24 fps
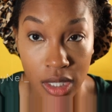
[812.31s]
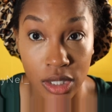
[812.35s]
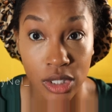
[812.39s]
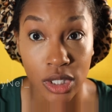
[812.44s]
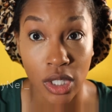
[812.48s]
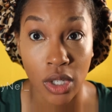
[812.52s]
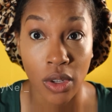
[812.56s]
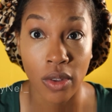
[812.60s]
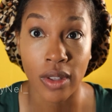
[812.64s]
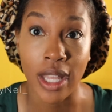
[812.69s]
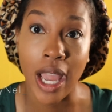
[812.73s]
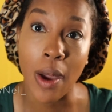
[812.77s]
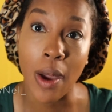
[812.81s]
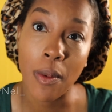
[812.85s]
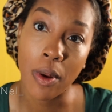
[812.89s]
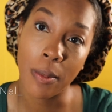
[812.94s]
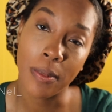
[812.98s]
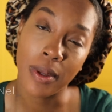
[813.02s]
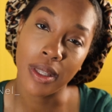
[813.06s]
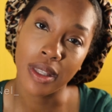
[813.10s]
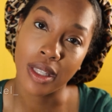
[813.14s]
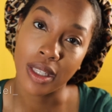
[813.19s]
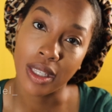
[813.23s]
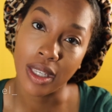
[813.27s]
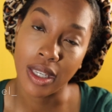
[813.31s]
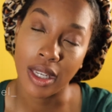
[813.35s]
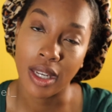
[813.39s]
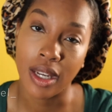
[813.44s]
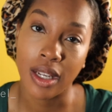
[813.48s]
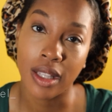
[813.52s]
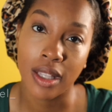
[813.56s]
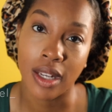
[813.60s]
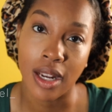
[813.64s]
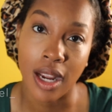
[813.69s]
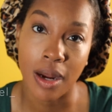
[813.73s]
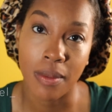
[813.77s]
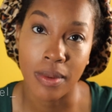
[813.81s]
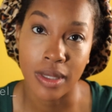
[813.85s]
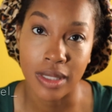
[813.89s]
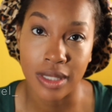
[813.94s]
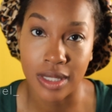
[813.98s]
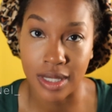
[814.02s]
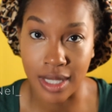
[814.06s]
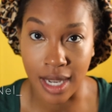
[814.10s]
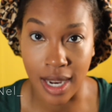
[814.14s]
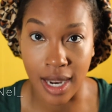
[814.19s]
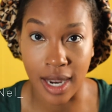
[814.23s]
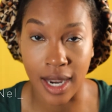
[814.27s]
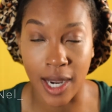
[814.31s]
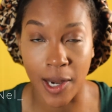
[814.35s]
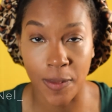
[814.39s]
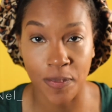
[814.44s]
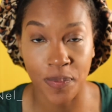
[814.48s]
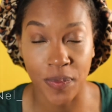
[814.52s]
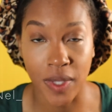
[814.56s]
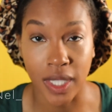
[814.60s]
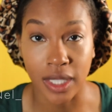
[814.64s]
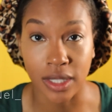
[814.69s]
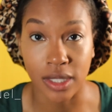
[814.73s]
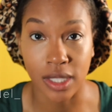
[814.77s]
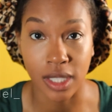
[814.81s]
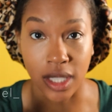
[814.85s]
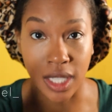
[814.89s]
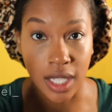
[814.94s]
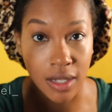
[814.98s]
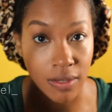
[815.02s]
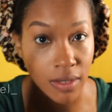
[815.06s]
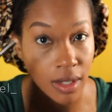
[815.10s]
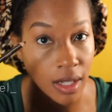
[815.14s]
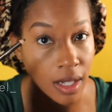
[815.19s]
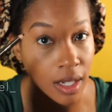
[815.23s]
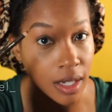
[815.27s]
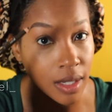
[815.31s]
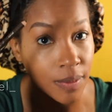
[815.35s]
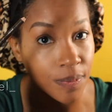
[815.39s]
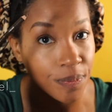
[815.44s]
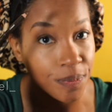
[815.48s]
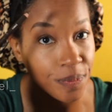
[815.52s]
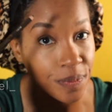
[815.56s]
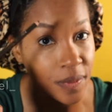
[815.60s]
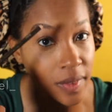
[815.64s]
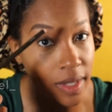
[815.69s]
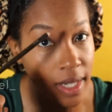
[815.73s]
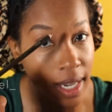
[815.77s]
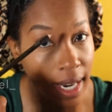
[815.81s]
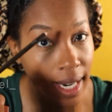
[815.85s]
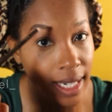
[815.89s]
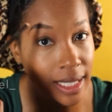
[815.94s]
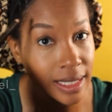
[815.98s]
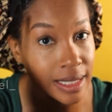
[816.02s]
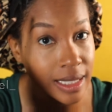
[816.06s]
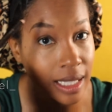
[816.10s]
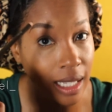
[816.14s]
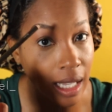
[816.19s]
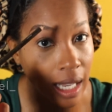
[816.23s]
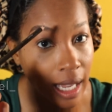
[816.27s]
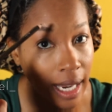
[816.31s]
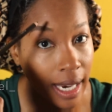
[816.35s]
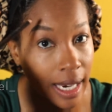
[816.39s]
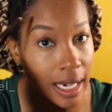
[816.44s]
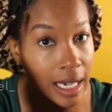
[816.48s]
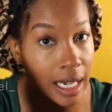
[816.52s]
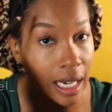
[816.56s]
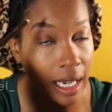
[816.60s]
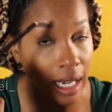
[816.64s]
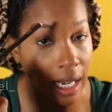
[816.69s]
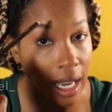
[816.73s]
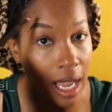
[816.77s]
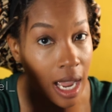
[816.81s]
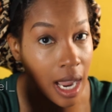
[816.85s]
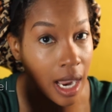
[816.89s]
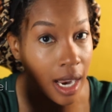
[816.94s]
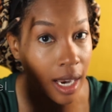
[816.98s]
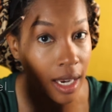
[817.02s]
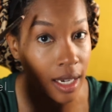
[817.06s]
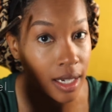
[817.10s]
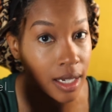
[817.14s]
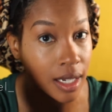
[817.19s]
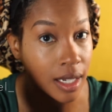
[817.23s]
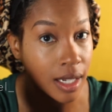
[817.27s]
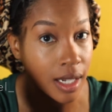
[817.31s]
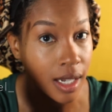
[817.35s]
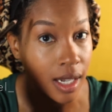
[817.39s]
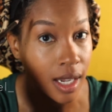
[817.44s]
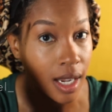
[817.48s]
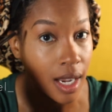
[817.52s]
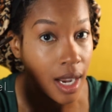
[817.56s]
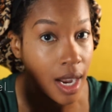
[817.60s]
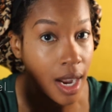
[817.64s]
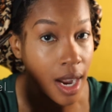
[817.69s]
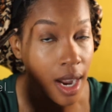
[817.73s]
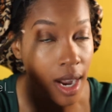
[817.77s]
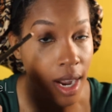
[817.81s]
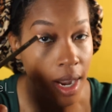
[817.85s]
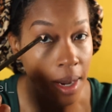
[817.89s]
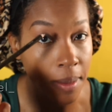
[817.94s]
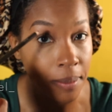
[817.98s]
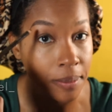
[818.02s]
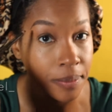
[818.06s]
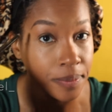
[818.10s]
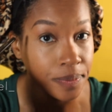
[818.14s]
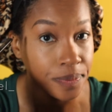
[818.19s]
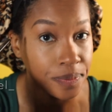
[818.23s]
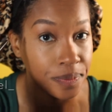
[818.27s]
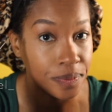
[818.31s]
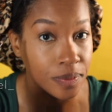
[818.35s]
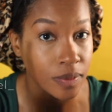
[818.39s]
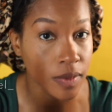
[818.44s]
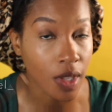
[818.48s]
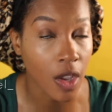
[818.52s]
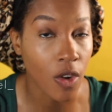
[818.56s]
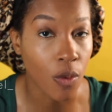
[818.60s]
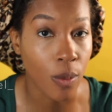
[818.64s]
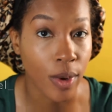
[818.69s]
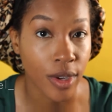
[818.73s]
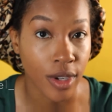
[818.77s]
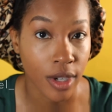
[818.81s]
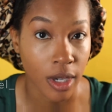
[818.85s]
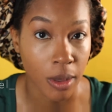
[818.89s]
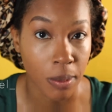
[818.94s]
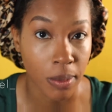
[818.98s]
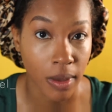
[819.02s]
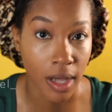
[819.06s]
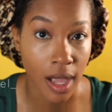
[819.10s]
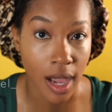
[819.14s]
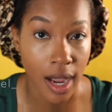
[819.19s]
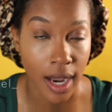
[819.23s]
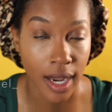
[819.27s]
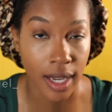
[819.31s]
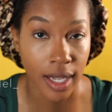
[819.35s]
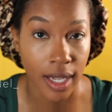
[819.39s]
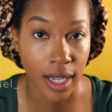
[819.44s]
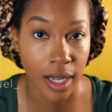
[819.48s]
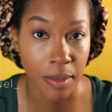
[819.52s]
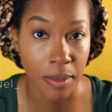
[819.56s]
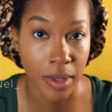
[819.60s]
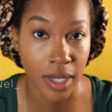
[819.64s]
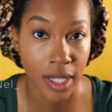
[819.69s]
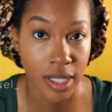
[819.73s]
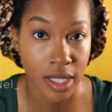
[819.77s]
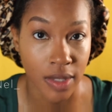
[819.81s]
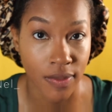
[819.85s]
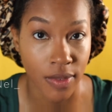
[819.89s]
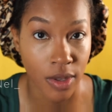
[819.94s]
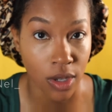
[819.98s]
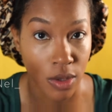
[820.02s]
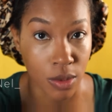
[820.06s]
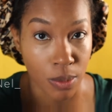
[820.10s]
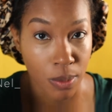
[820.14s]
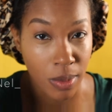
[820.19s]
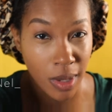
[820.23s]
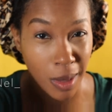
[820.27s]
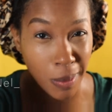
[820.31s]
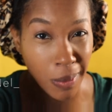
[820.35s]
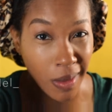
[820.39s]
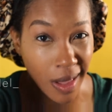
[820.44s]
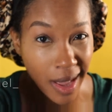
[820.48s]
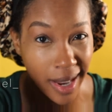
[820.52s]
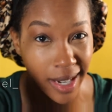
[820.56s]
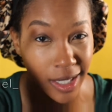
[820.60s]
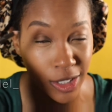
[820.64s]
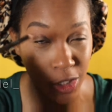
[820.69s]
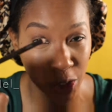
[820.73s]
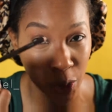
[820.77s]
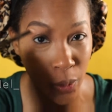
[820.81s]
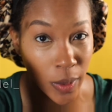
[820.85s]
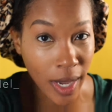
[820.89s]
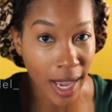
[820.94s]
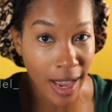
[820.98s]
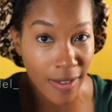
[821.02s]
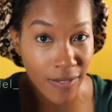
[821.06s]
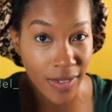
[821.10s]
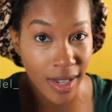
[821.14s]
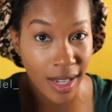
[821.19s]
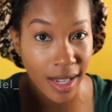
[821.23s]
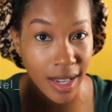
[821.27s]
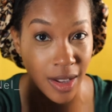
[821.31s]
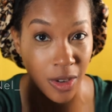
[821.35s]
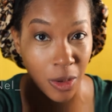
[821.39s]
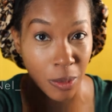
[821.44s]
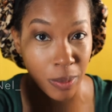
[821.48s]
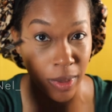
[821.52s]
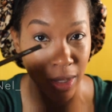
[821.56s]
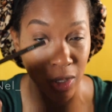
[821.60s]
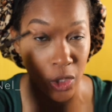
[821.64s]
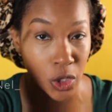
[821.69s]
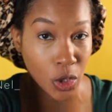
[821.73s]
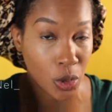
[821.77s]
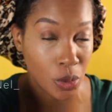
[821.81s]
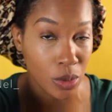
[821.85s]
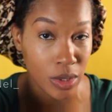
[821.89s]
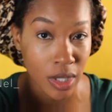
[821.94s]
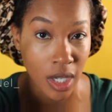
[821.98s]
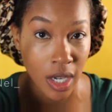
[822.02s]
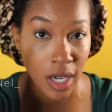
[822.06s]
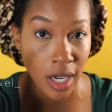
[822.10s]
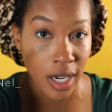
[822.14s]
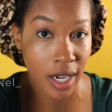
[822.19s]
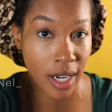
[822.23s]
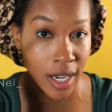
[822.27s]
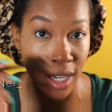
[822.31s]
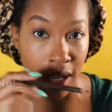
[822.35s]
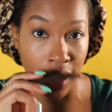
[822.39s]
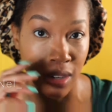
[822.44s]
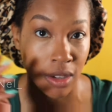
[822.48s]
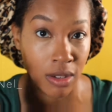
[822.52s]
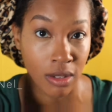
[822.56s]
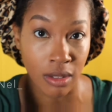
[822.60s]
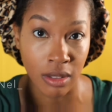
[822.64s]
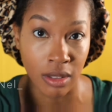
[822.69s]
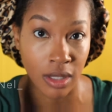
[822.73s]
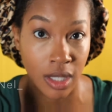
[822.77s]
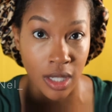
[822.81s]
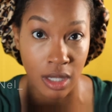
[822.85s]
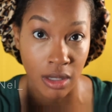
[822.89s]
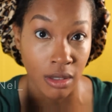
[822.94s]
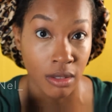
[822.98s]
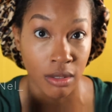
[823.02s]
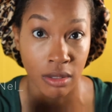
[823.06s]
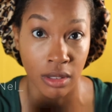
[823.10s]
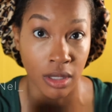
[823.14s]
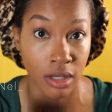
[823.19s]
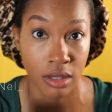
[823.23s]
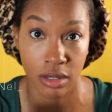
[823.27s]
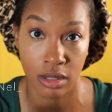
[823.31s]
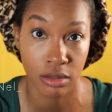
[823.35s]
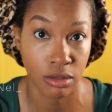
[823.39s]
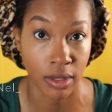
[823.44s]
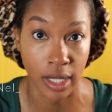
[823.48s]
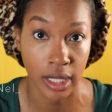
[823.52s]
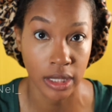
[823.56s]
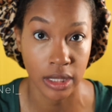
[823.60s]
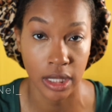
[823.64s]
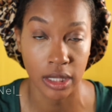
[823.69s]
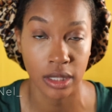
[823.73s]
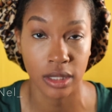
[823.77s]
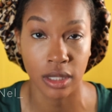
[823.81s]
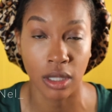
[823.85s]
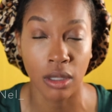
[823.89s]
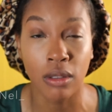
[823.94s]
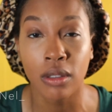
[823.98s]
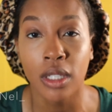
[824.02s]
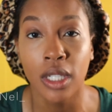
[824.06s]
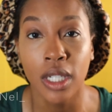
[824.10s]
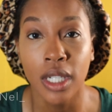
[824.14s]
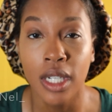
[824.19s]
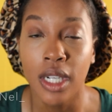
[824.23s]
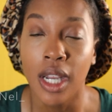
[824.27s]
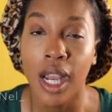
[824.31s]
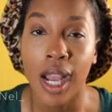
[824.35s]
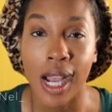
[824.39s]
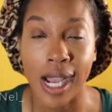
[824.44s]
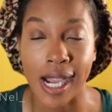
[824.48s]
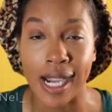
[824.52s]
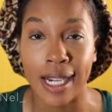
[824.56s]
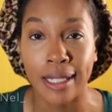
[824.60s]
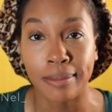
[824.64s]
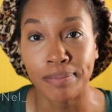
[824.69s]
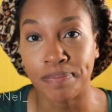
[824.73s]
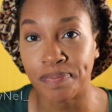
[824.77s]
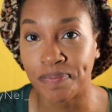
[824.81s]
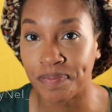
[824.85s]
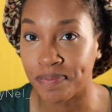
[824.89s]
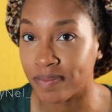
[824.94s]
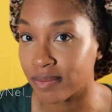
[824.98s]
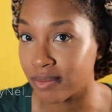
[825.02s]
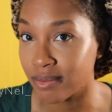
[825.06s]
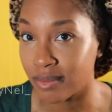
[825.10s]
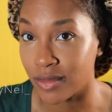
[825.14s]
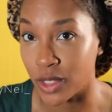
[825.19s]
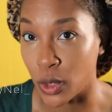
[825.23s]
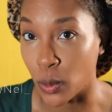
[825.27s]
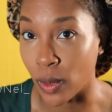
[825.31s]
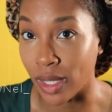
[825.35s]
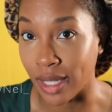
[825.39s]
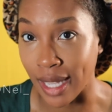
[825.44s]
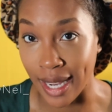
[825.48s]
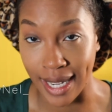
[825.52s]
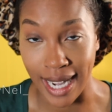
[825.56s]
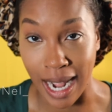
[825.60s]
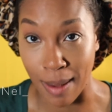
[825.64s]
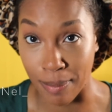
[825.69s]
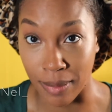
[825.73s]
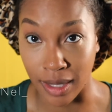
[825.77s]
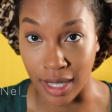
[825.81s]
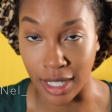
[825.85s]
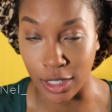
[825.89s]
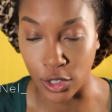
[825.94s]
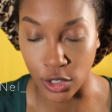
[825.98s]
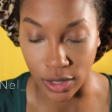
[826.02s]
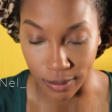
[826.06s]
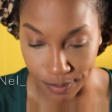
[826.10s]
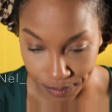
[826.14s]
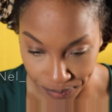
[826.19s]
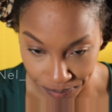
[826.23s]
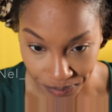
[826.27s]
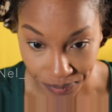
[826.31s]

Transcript: So that would be the key that I would say, is to give a nice light line of when you're applying it, because if you apply it too heavy, it'll be too dark and it'll look crazy. So do a light application.